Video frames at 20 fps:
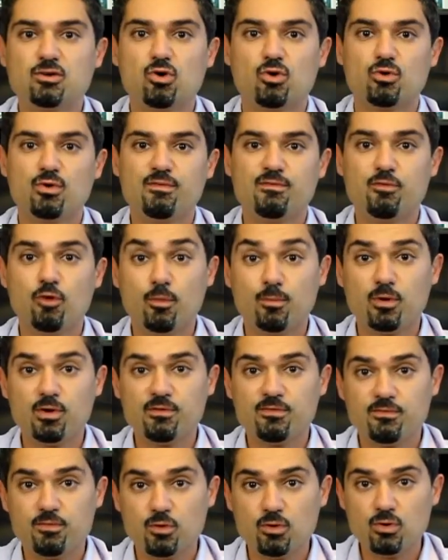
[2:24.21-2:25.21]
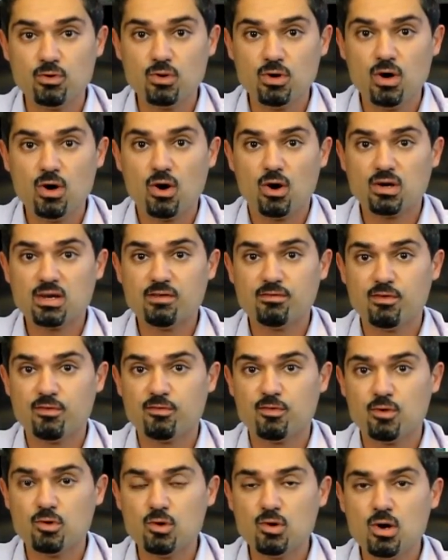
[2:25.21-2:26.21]
courtroom four point four on level
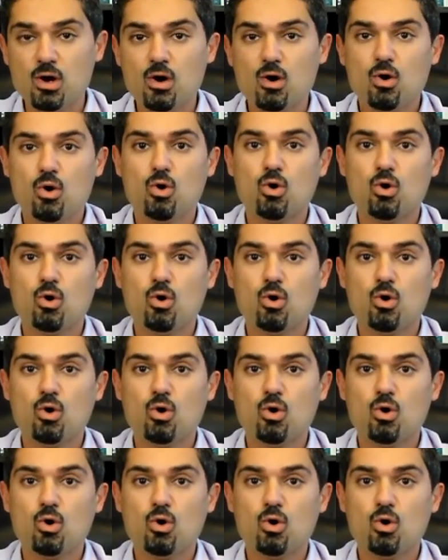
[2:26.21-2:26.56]
four,